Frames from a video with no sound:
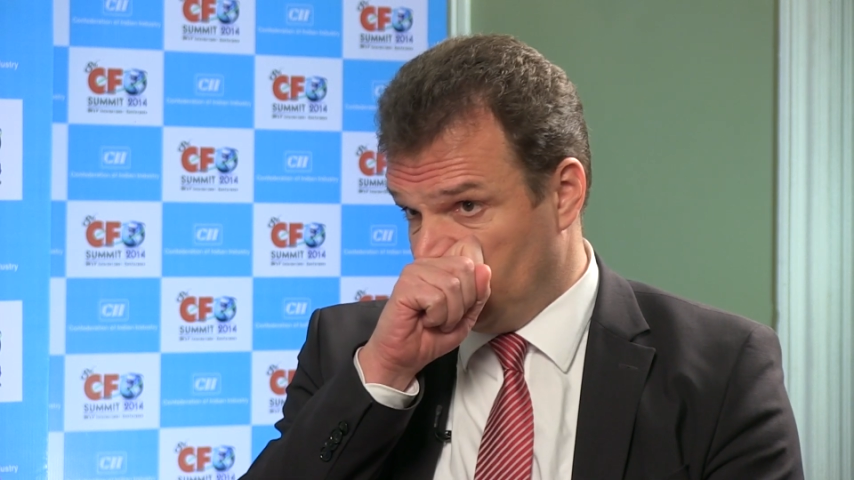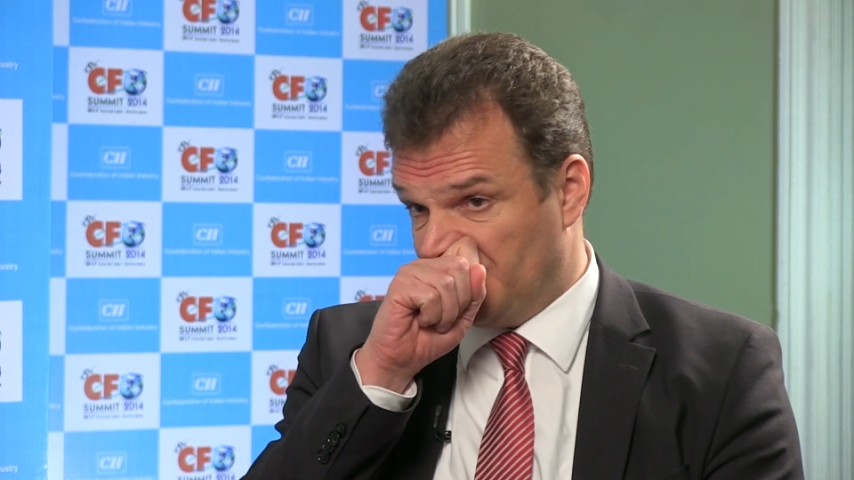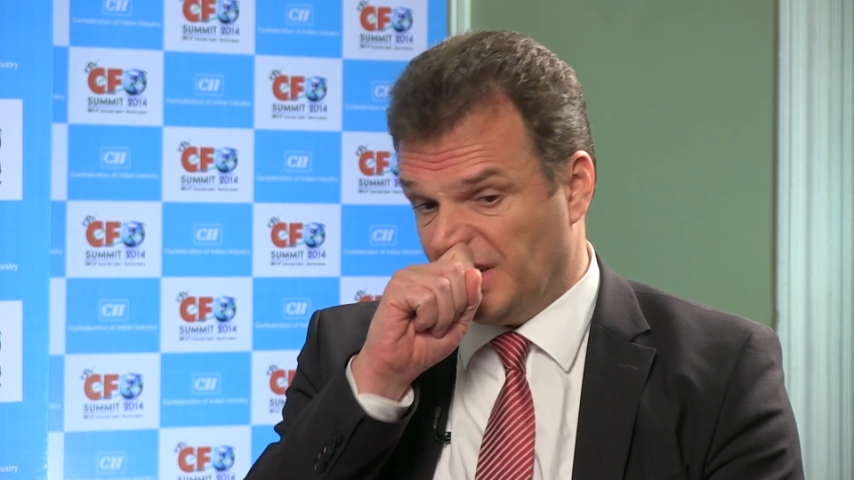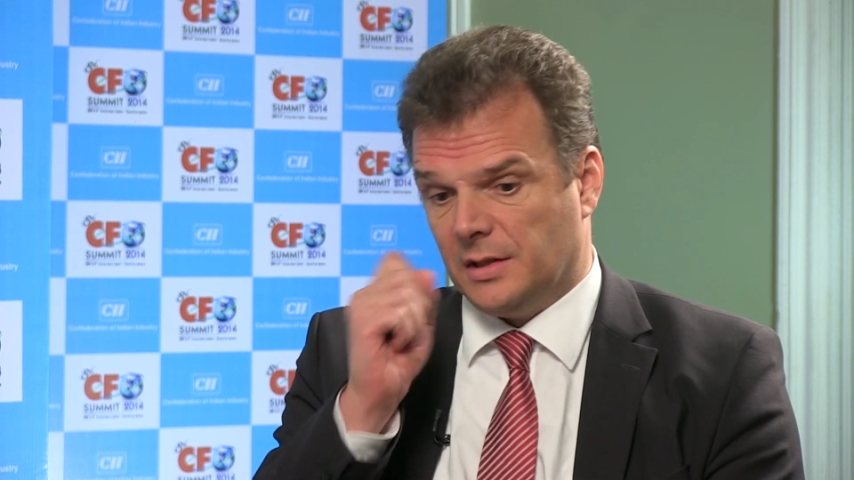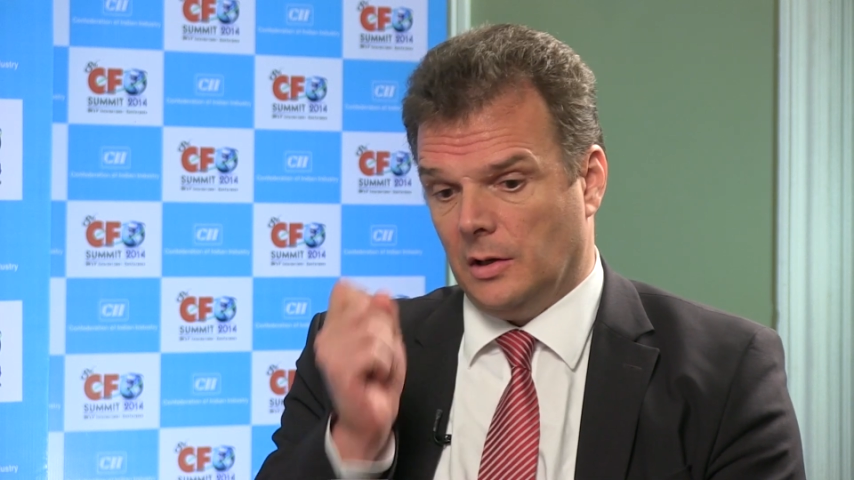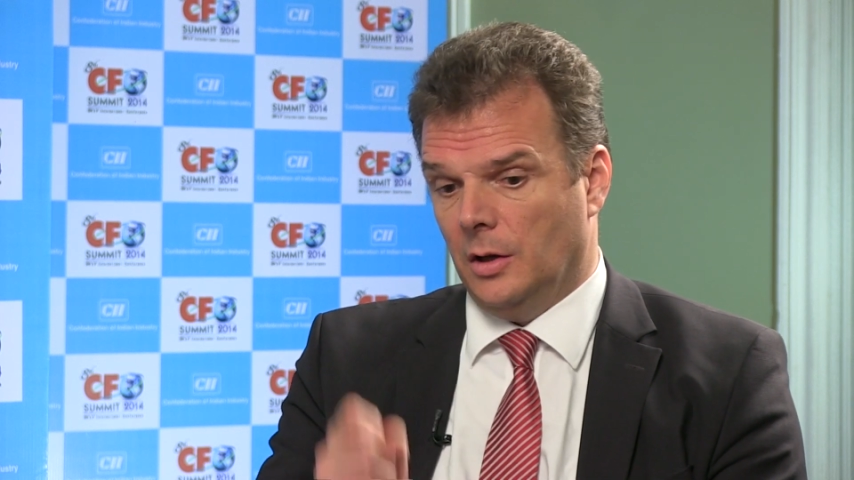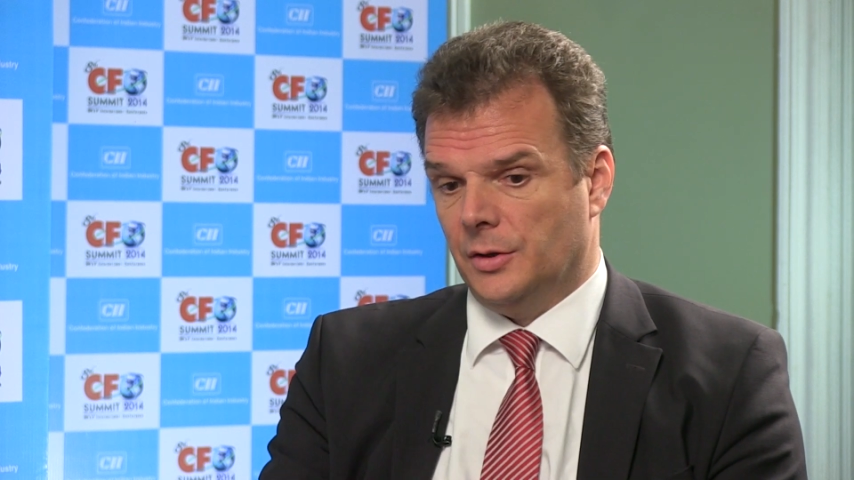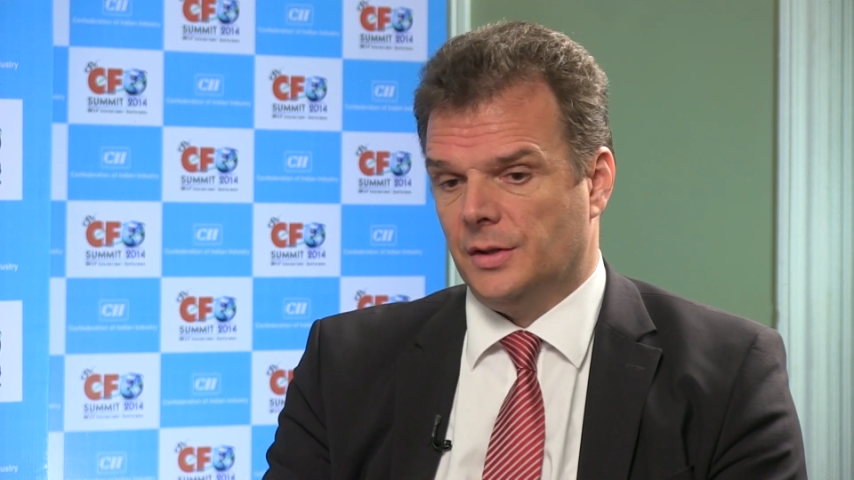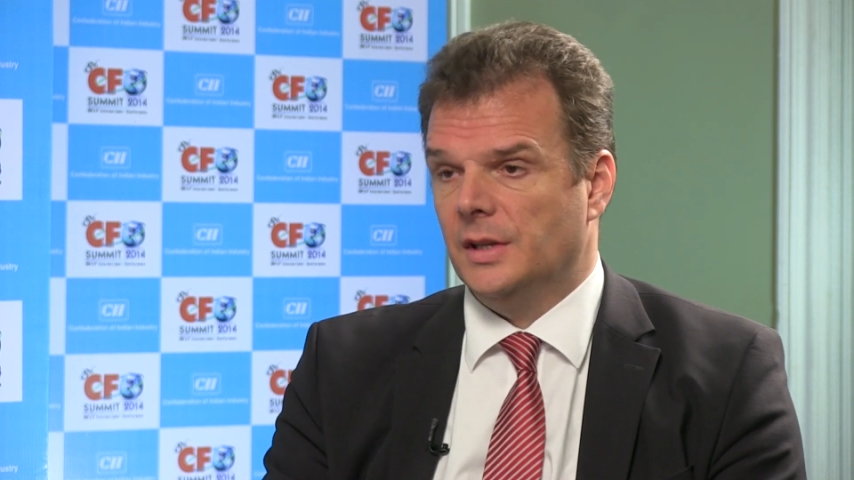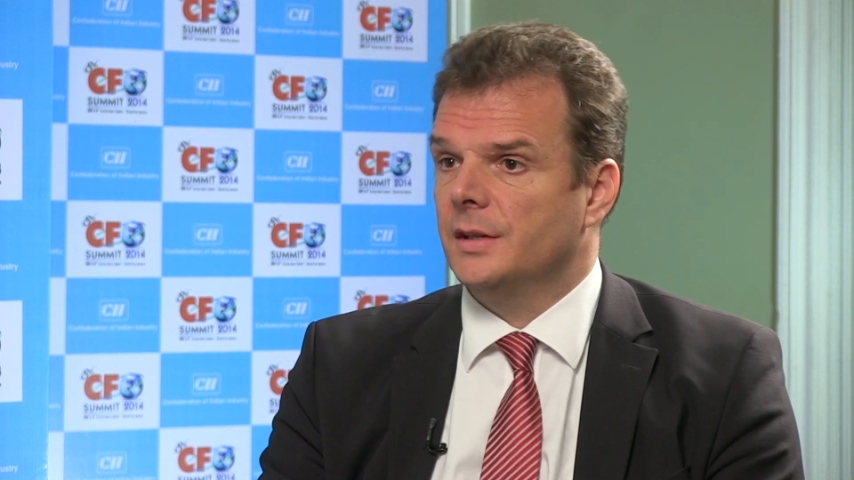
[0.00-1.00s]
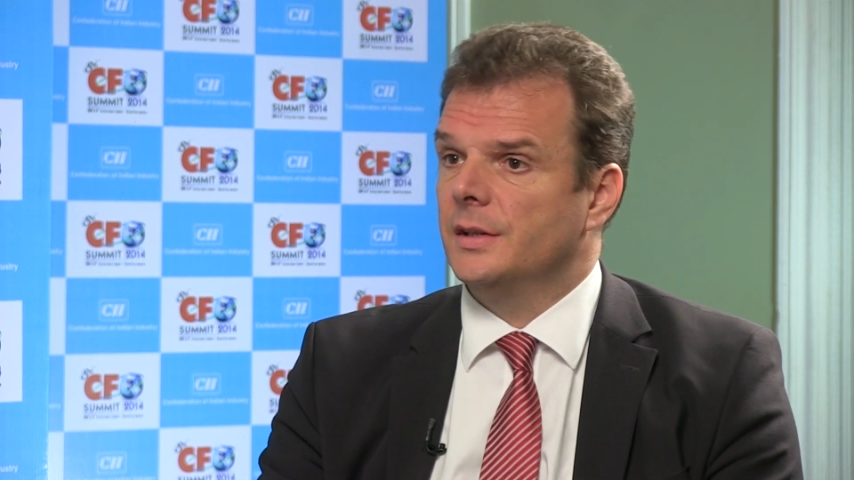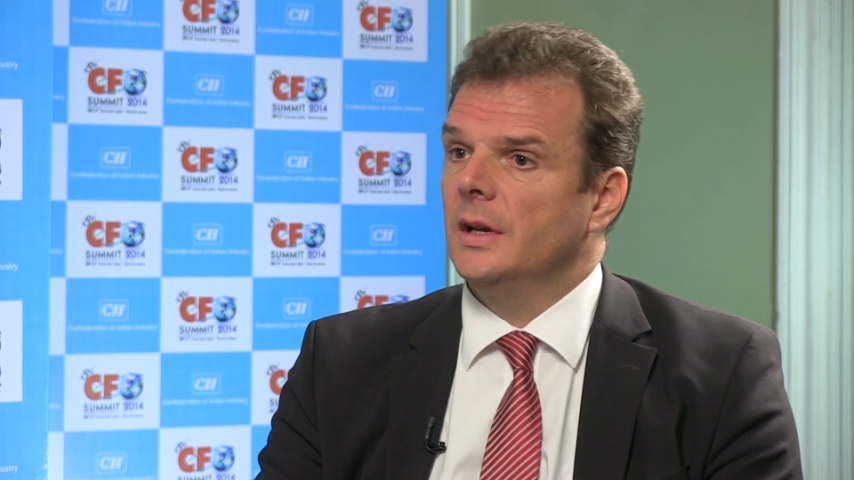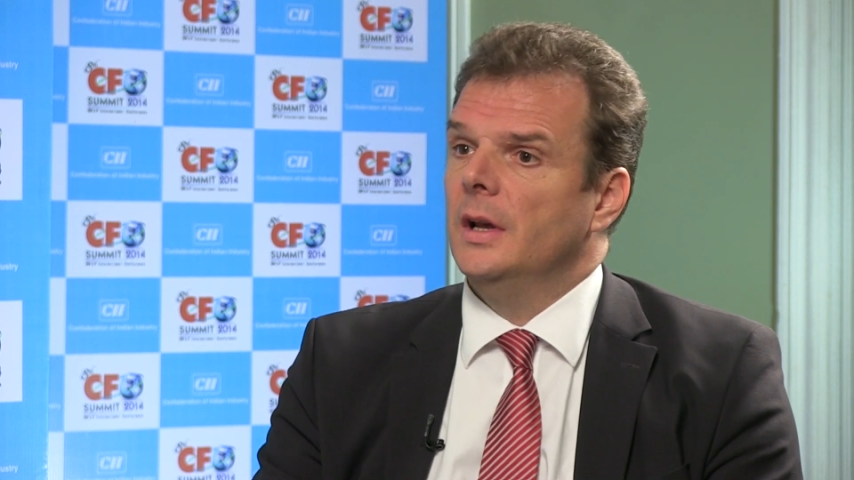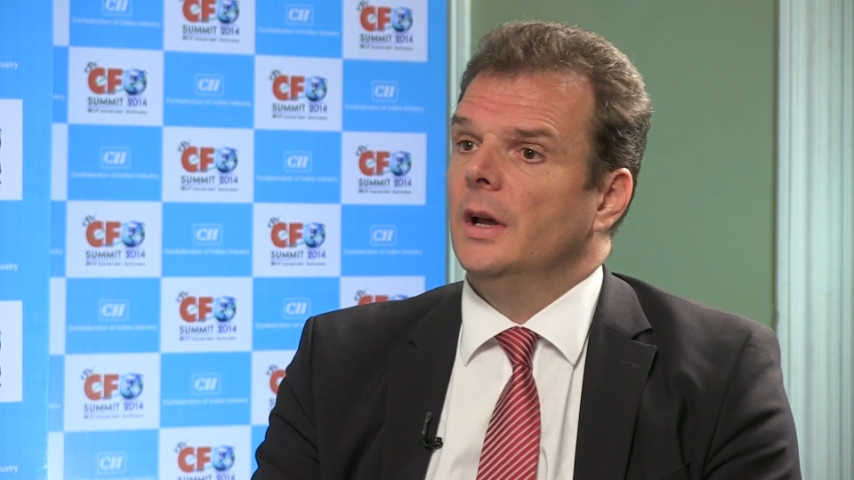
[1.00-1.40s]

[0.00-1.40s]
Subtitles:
We just launched this,